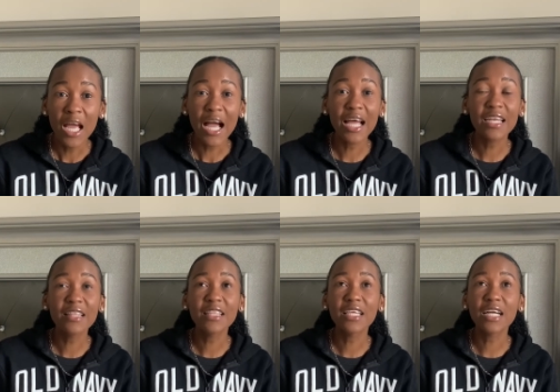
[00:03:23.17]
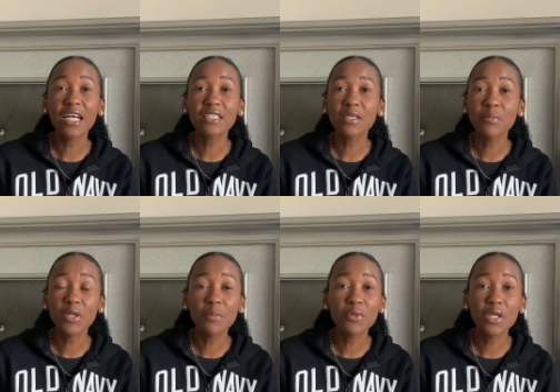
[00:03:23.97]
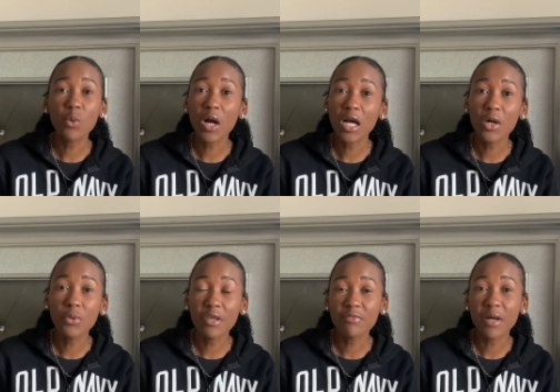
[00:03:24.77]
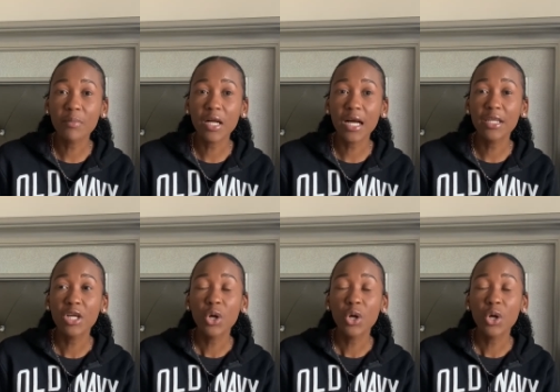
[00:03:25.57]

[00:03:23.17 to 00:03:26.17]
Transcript: and i think a lot of people they walk away from god